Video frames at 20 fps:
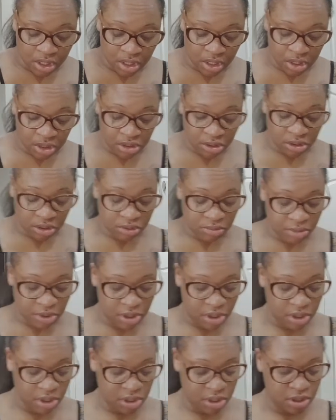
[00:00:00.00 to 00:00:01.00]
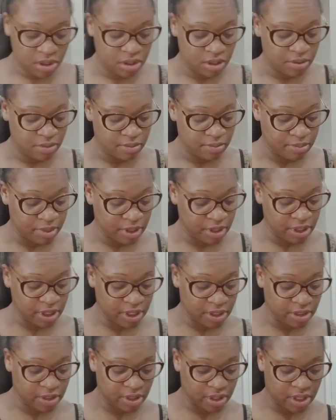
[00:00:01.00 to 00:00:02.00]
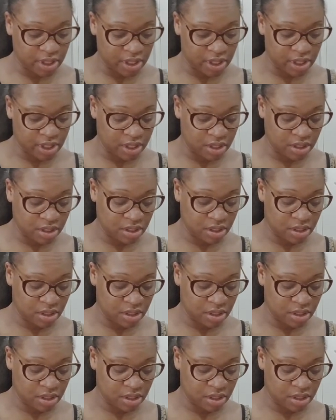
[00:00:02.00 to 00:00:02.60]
um, but now that,